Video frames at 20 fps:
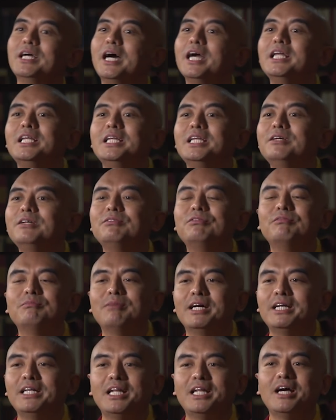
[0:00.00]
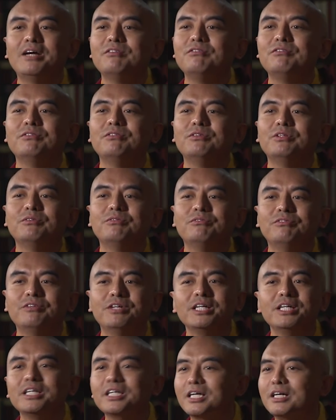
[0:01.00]
live my life with
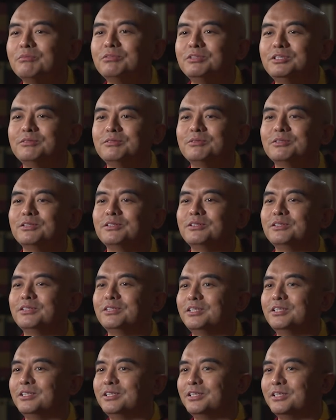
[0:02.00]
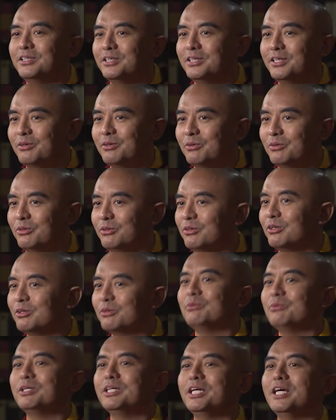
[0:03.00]
very comfortable and not
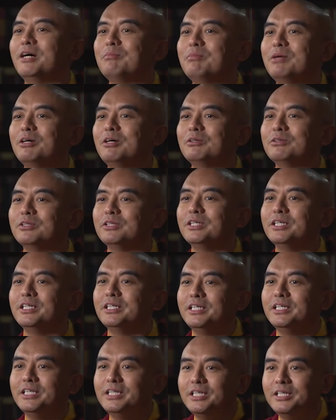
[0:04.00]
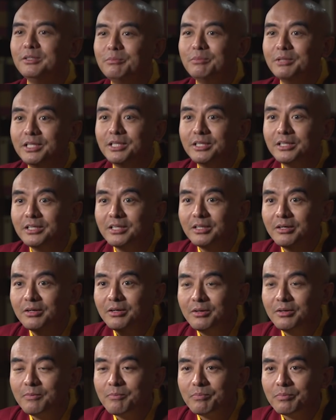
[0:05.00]
worry about even
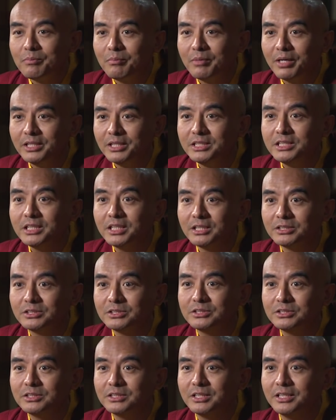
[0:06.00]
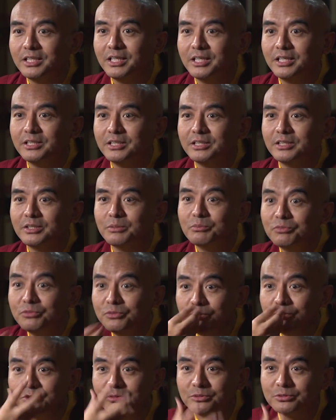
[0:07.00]
my tickets and the
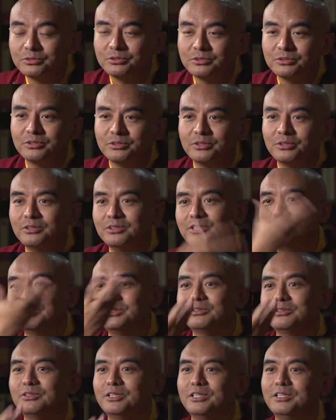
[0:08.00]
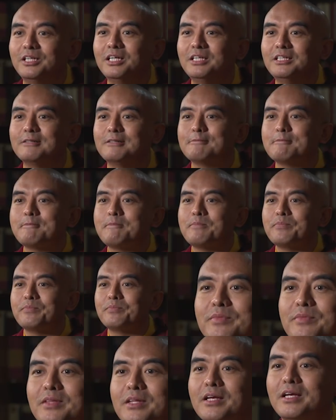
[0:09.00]
foods, all this, right?
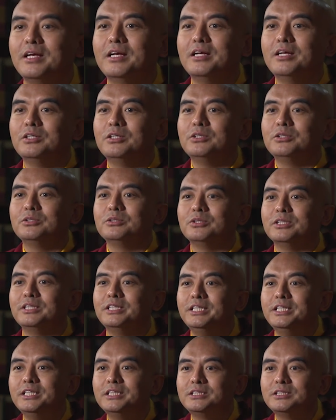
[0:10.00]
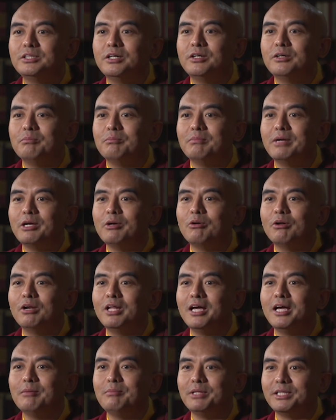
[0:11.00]
So this, my old
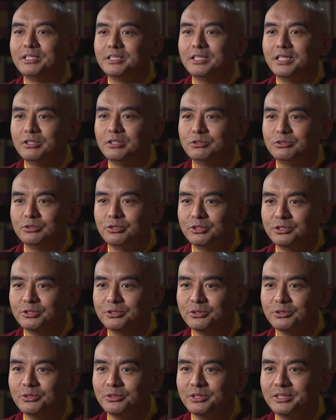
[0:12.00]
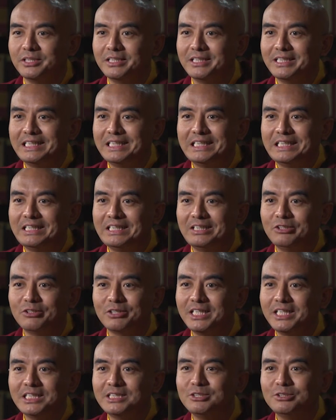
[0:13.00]
habit, are so strong,
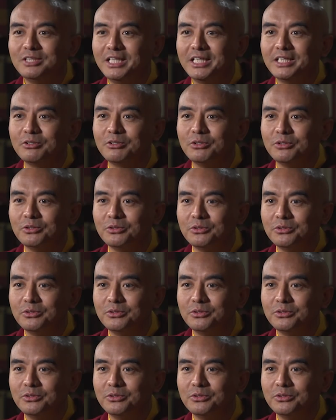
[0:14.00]
not easy to let go.